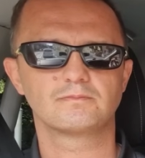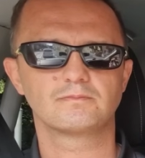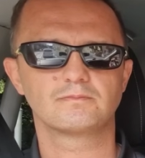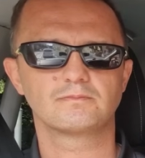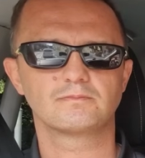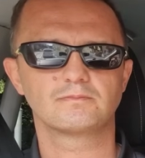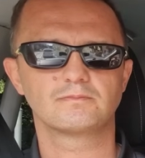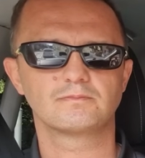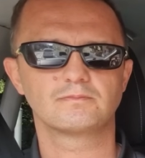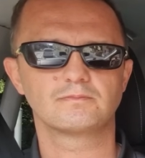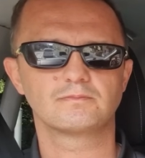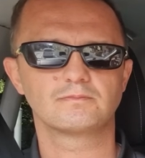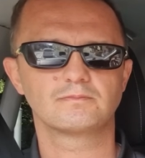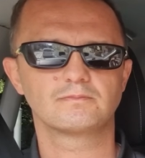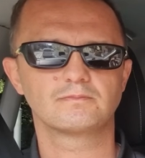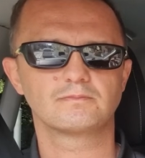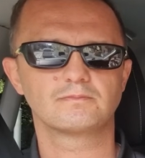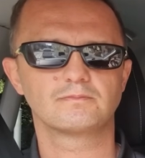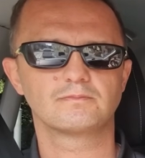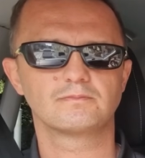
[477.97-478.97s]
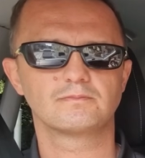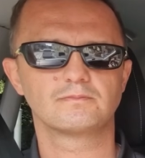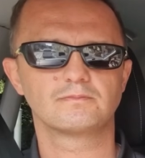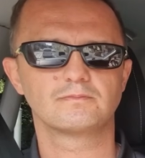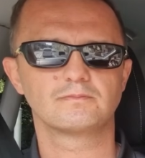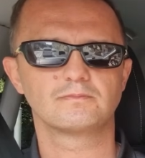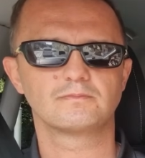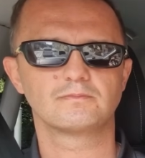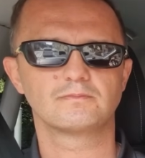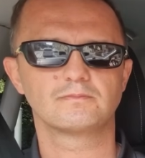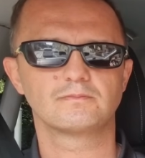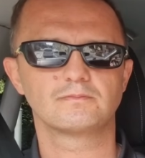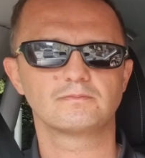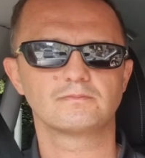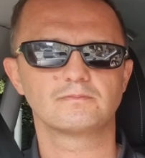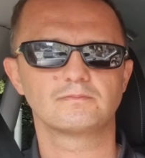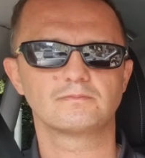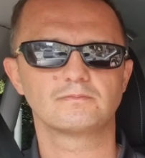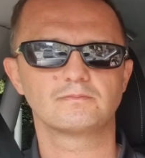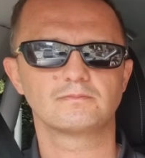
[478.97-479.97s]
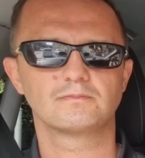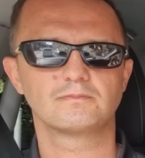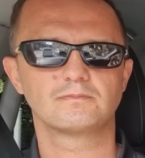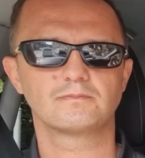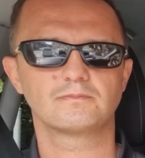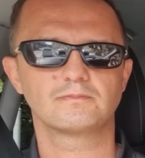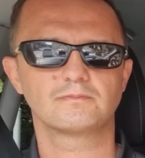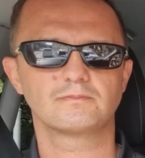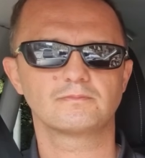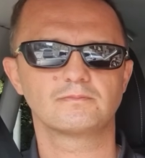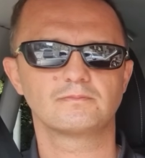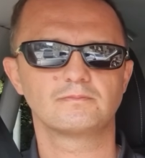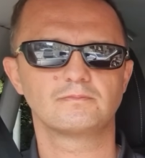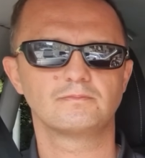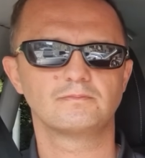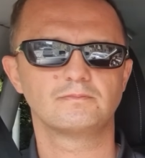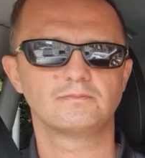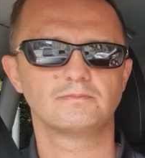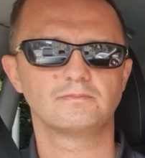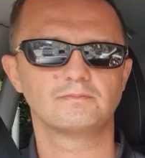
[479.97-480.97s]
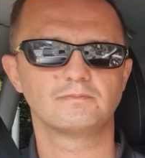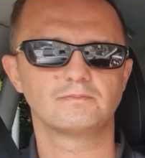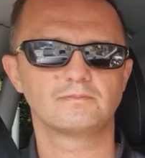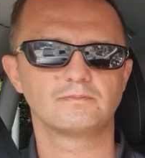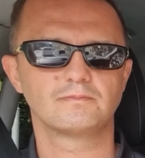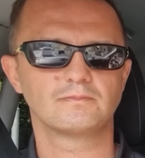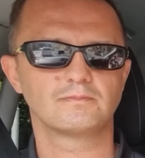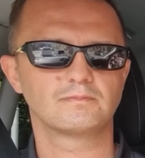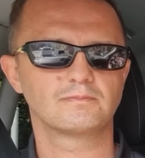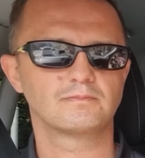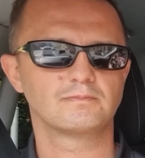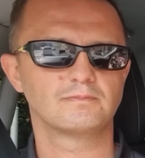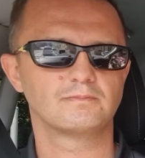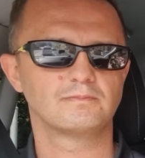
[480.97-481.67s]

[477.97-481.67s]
(silent)